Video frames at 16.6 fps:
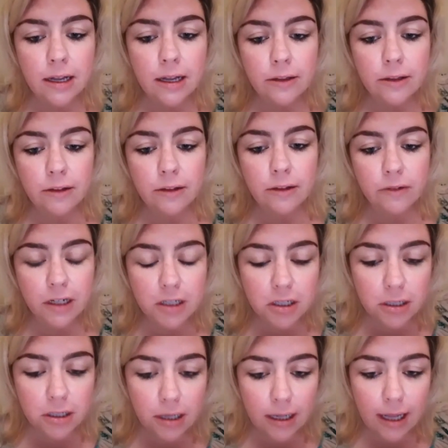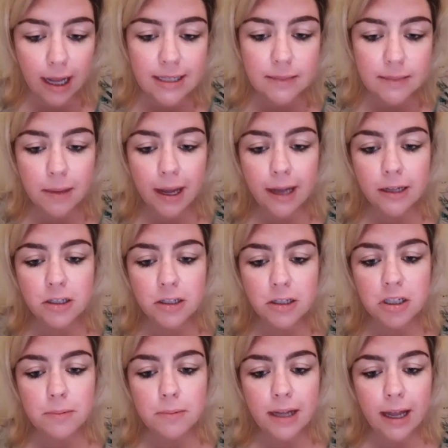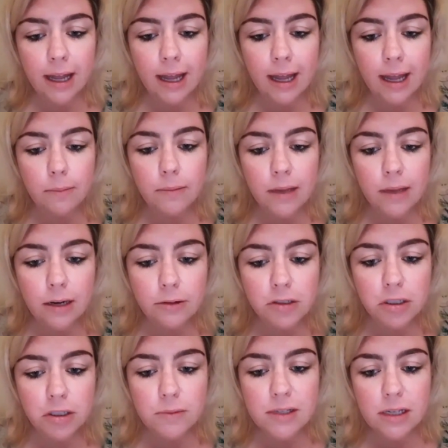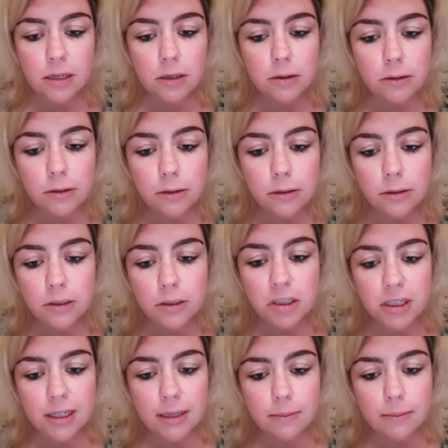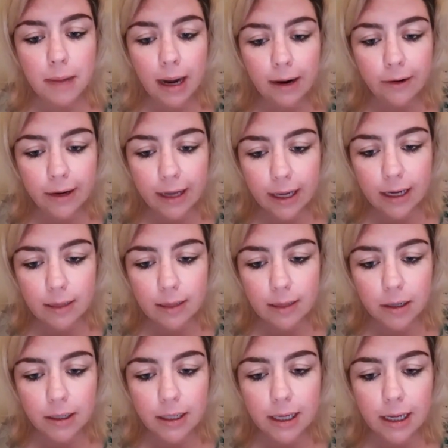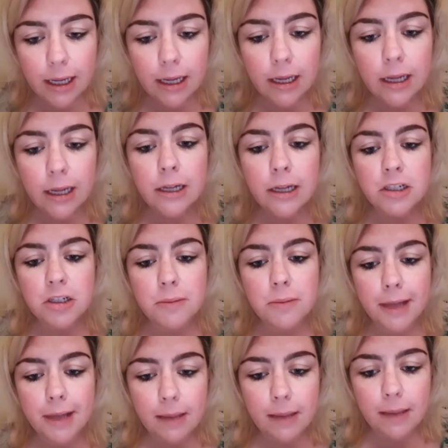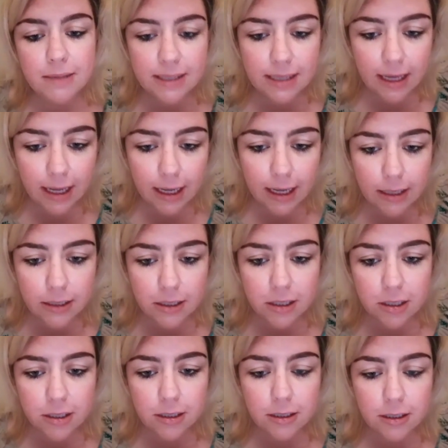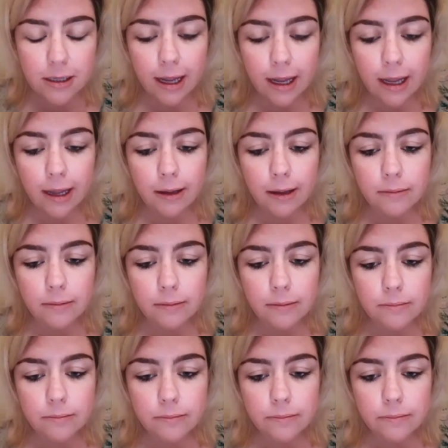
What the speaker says: the virginal aspect. She became, she was a nun. She didn't marry anybody. She became a saint, and